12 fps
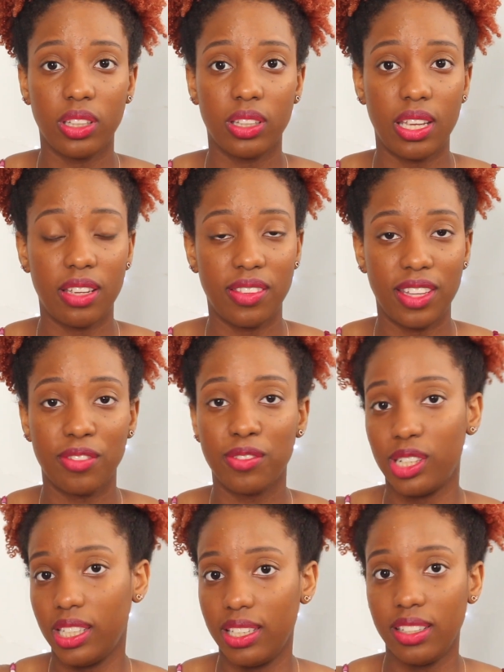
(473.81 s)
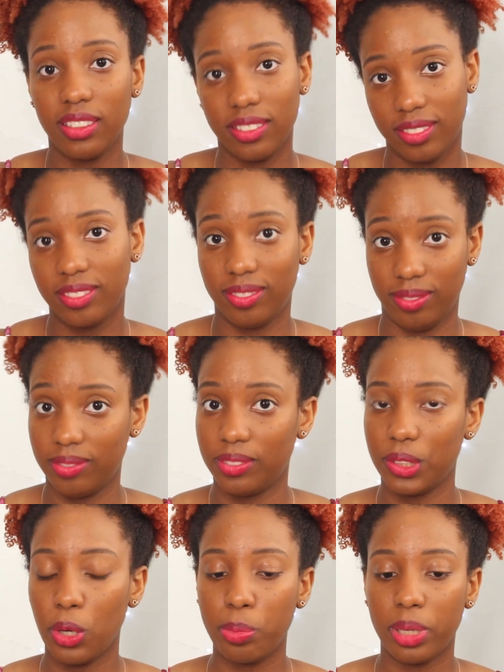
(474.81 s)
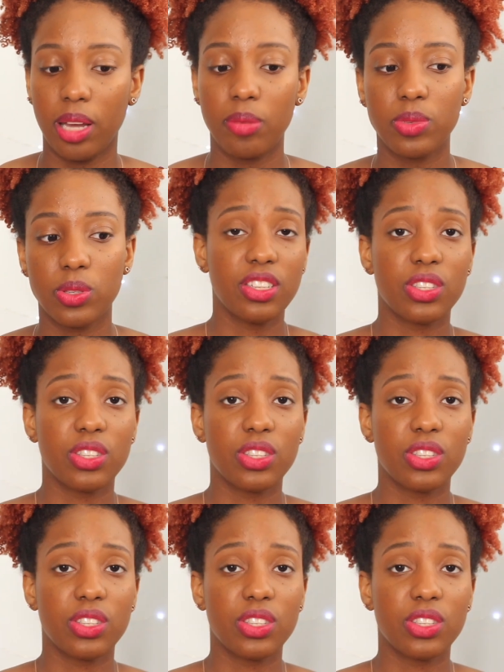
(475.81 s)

They really open up.